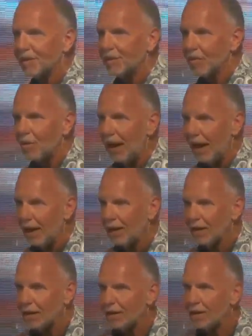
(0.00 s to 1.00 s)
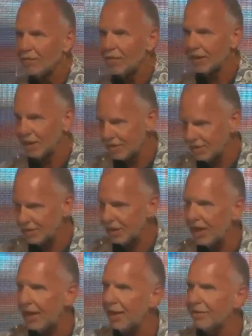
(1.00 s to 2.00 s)
Why? Because he's
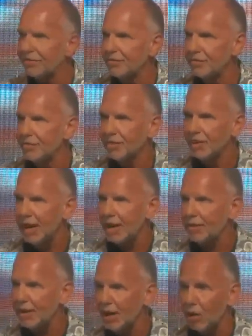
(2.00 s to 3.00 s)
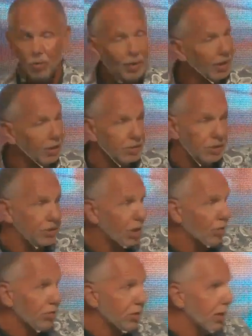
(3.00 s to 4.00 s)
alive. How do I know? Because the
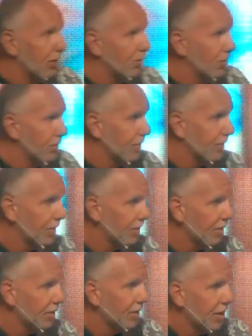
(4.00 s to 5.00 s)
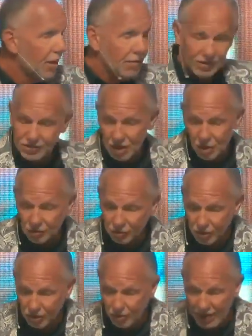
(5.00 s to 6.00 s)
stone's gone. The stone's
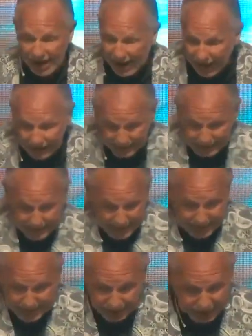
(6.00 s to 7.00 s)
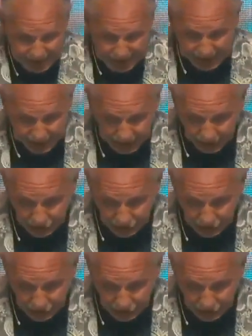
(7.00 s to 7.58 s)
rolled away. I can see in there. He ain't there no